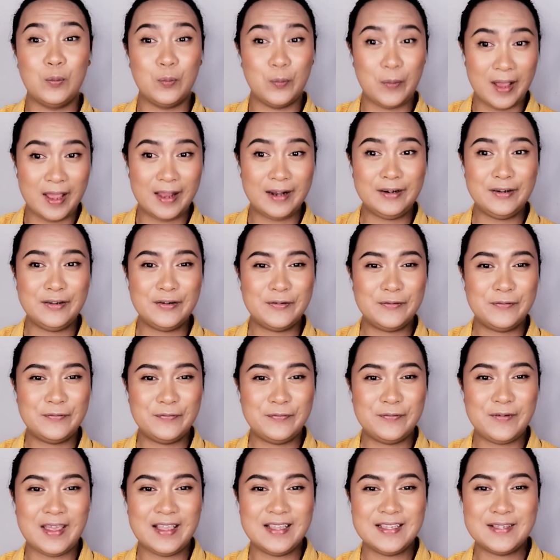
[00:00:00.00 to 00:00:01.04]
wear your
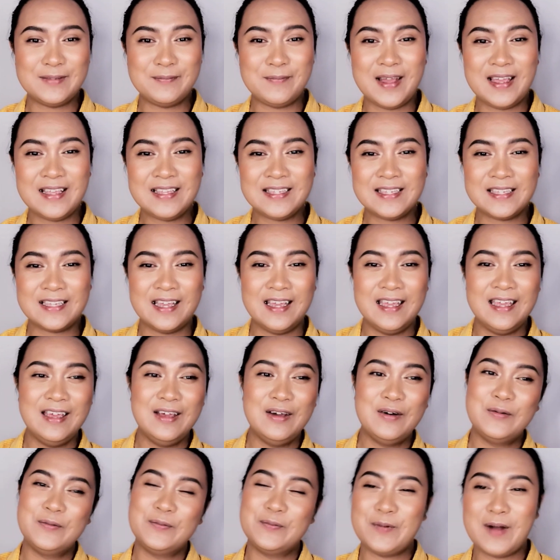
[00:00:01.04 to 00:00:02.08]
face mask,
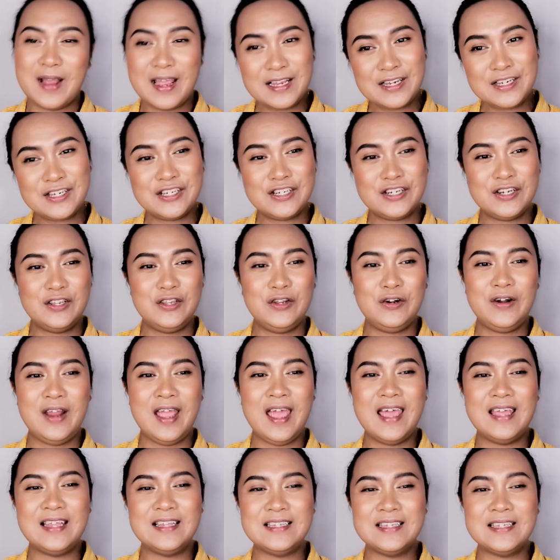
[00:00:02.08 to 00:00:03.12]
wash your
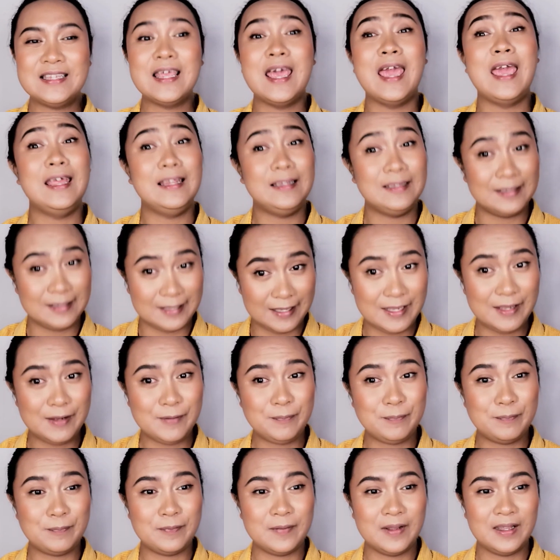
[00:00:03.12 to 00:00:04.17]
hands, and keep
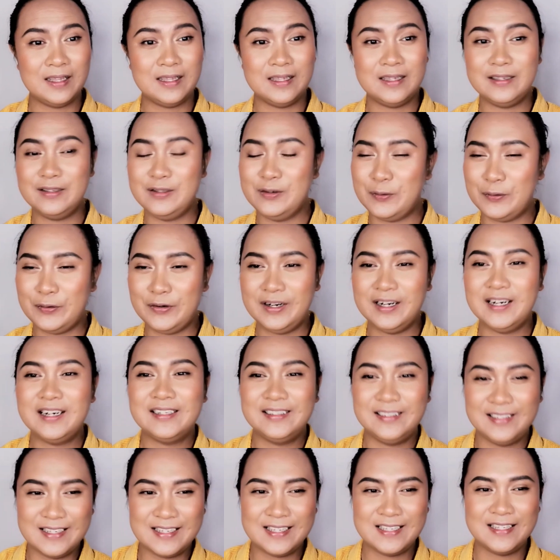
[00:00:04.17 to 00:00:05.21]
your
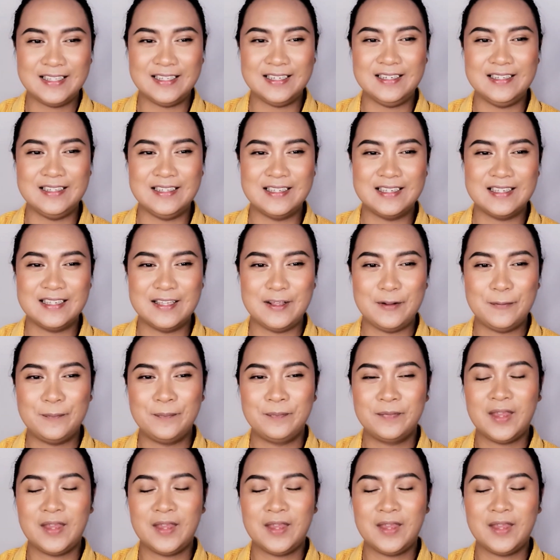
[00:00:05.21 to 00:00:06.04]
distance.